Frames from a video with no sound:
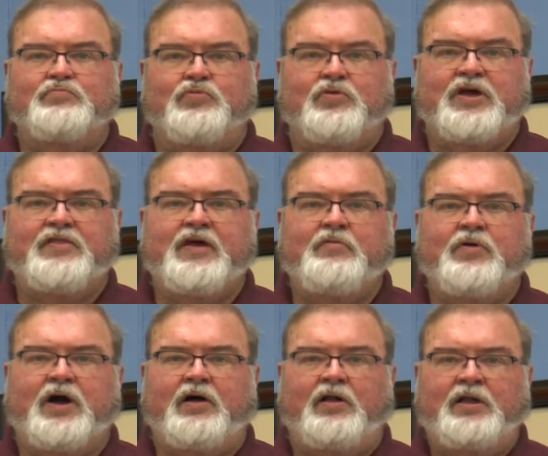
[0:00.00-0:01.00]
breathing
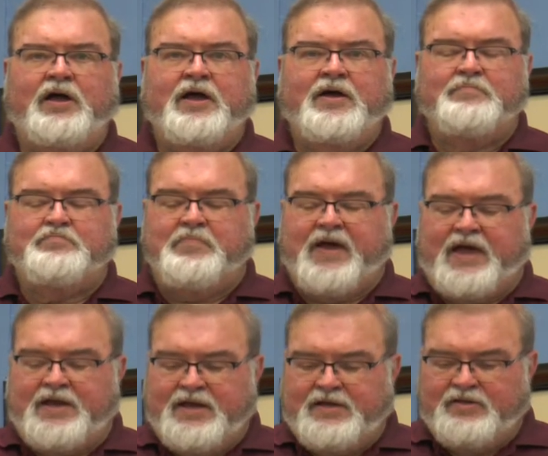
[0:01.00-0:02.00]
well,
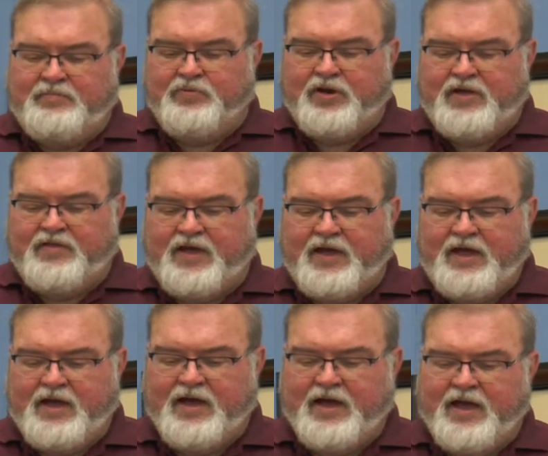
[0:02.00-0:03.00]
banding the
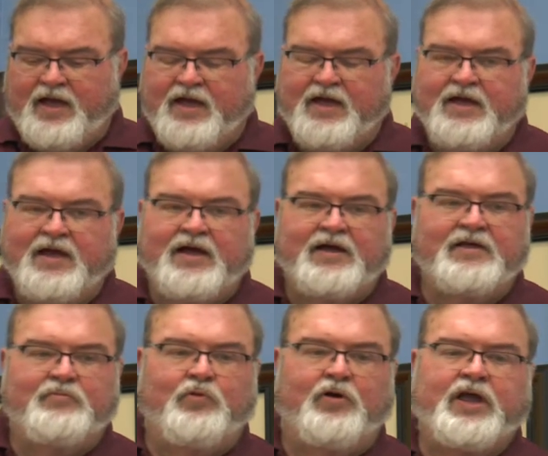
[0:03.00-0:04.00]
breathing,
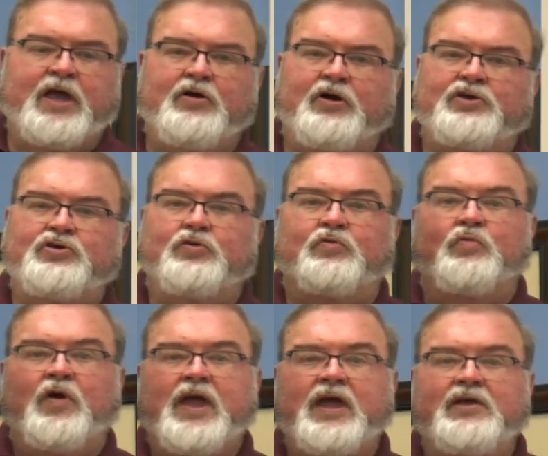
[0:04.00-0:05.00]
working on your
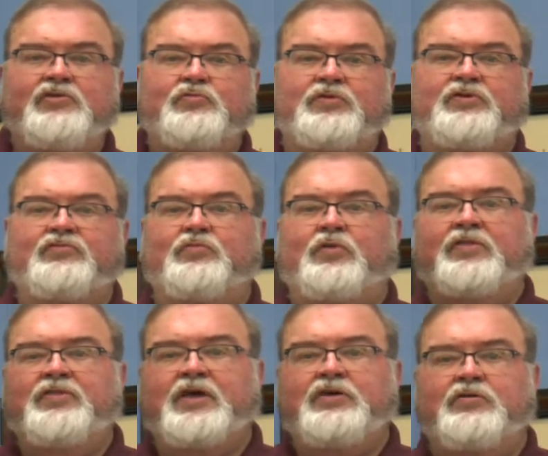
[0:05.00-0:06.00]
range, which is
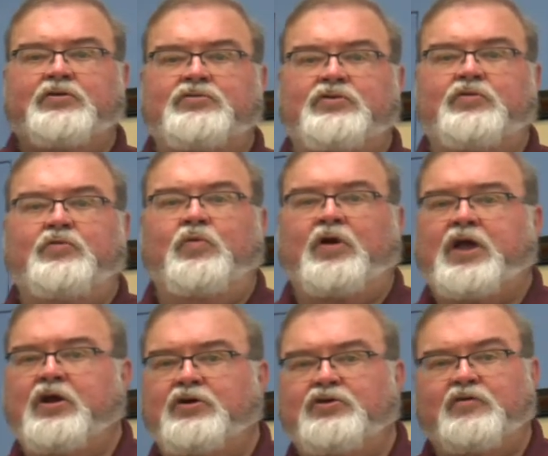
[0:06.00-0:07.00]
one thing you can do,
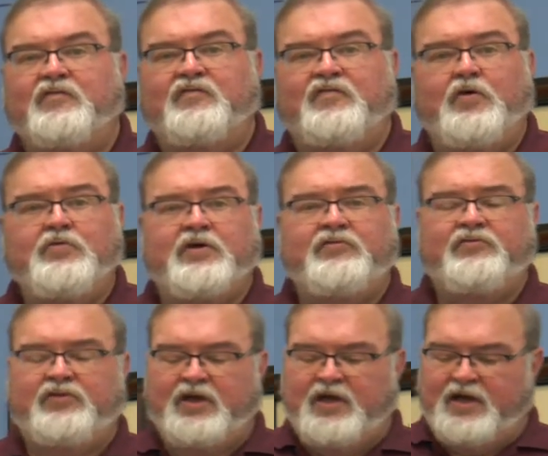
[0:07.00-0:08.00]
working on your
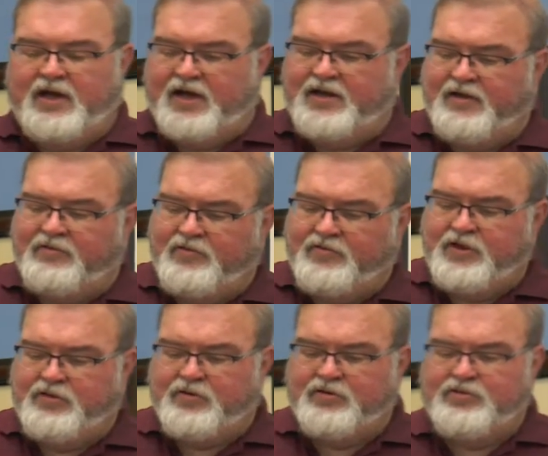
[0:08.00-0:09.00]
focus another
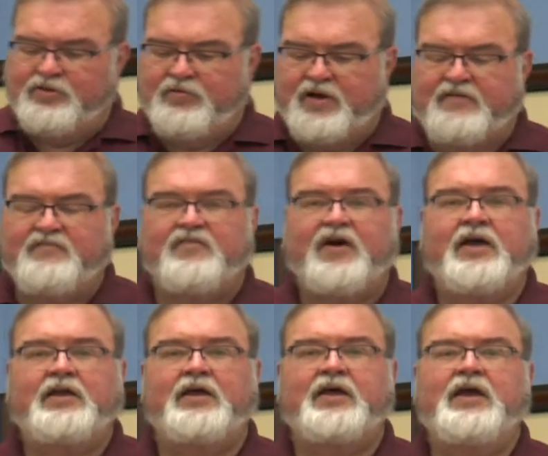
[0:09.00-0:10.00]
thing you can do. And
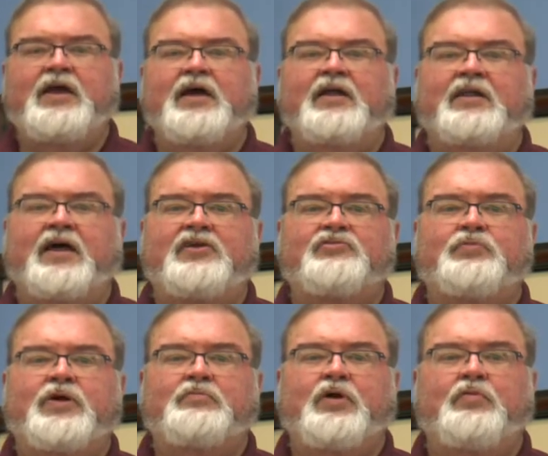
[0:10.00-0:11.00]
finally, last
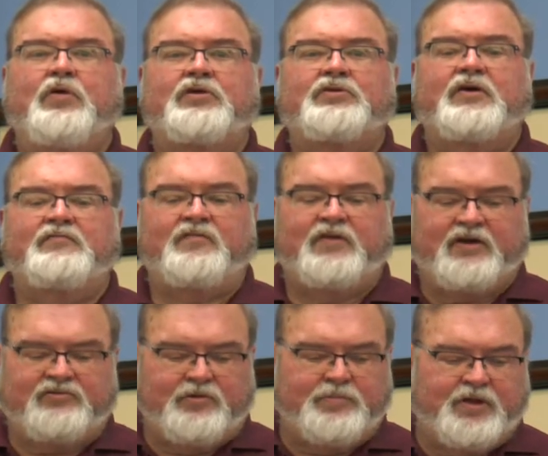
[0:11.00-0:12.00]
week we worked on
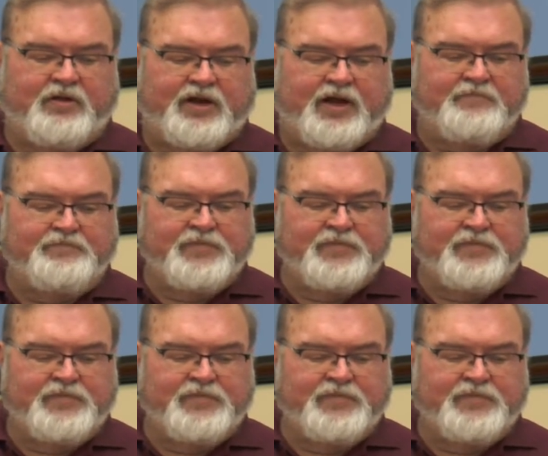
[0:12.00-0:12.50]
flexibility.